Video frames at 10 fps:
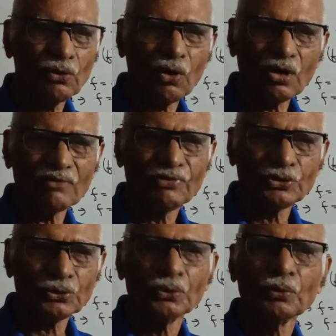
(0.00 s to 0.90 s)
all of you
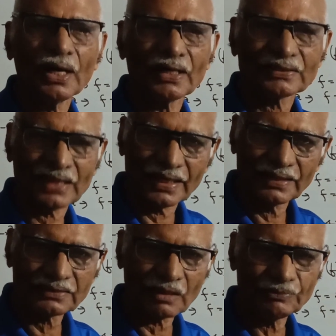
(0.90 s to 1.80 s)
to understand
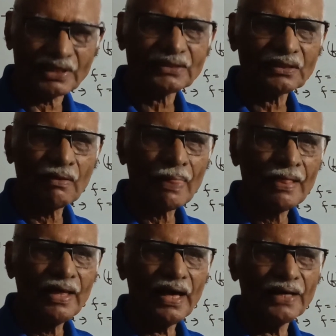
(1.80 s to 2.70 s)
the subject
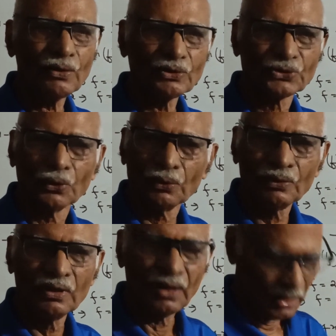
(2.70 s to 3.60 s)
and
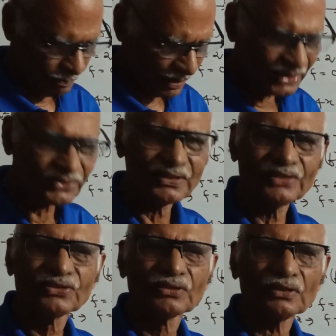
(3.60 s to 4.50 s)
also pass
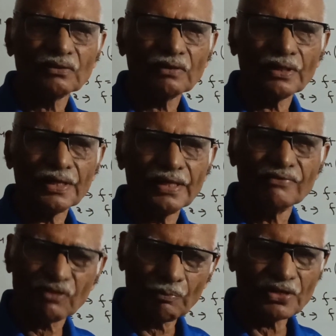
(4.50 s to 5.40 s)
this
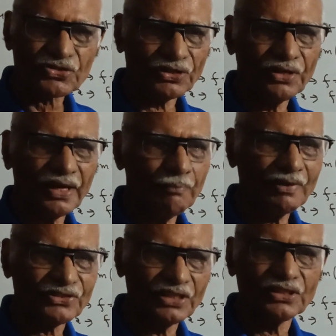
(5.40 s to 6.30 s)
information and
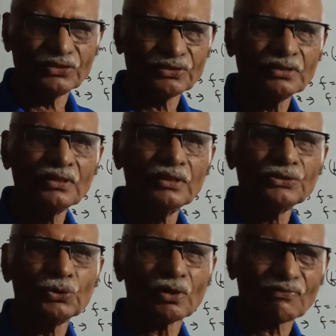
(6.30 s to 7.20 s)
messages
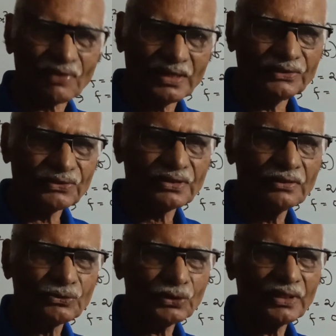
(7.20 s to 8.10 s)
to your friends
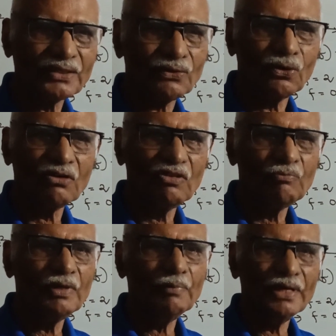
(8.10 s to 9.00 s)
so that all will
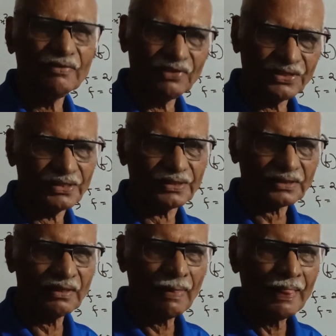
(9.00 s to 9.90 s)
be benefited.
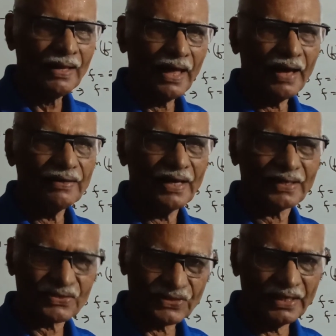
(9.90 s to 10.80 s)
And let us